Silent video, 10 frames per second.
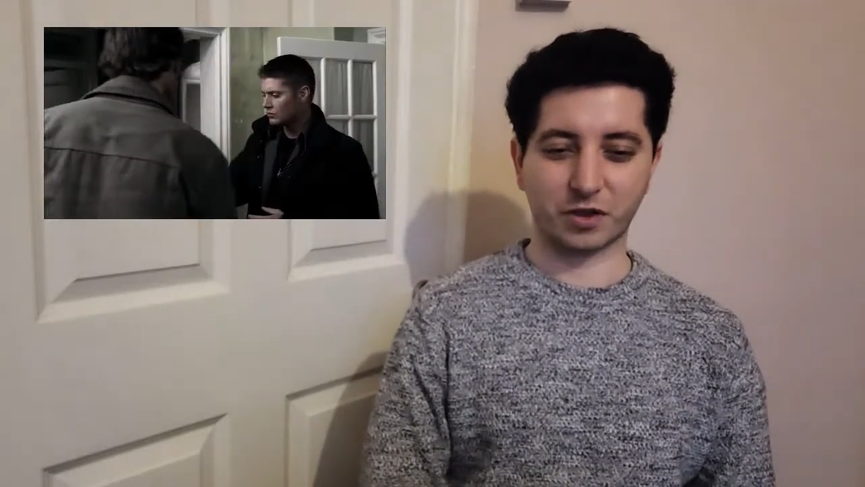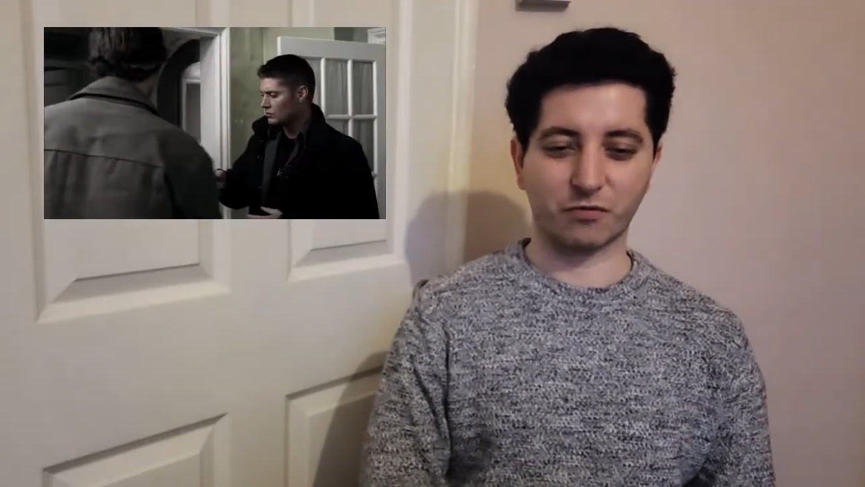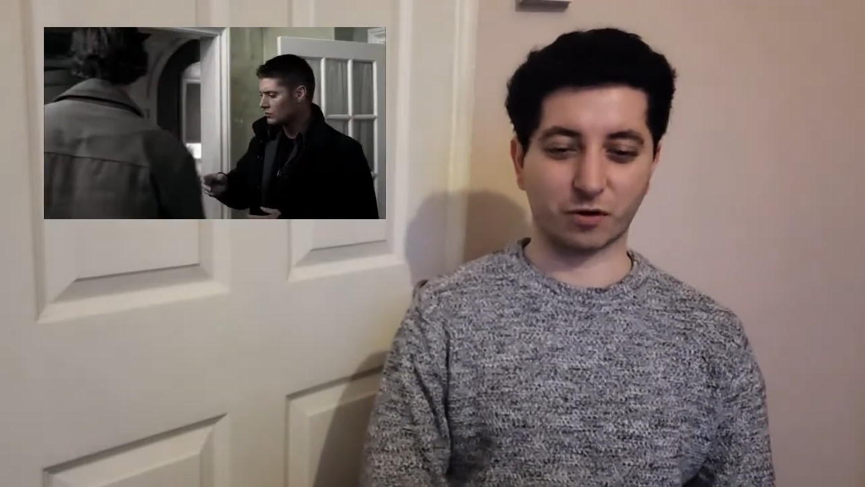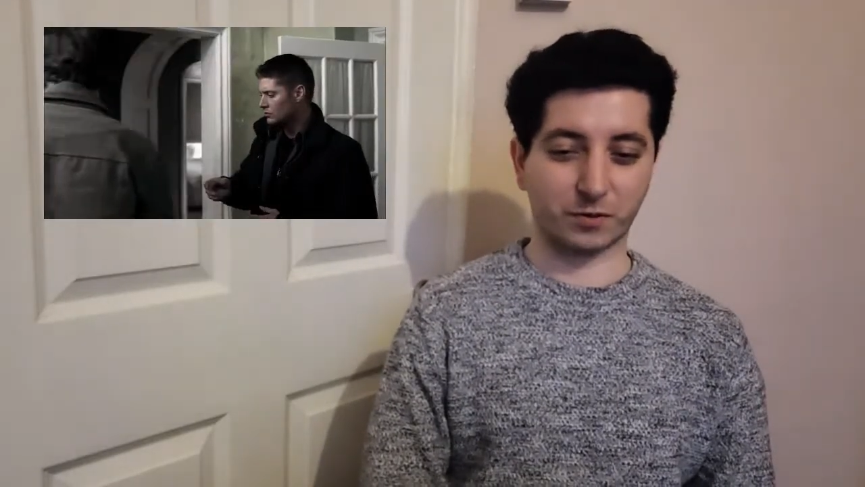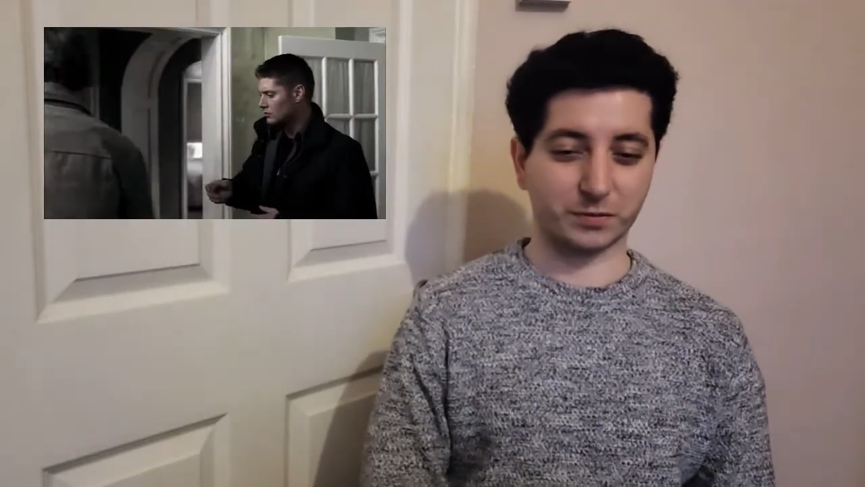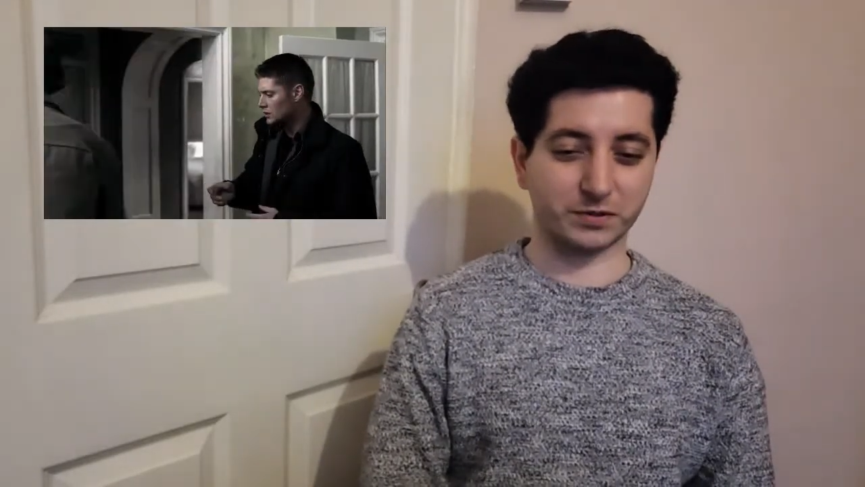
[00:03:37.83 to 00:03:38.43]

Rock paper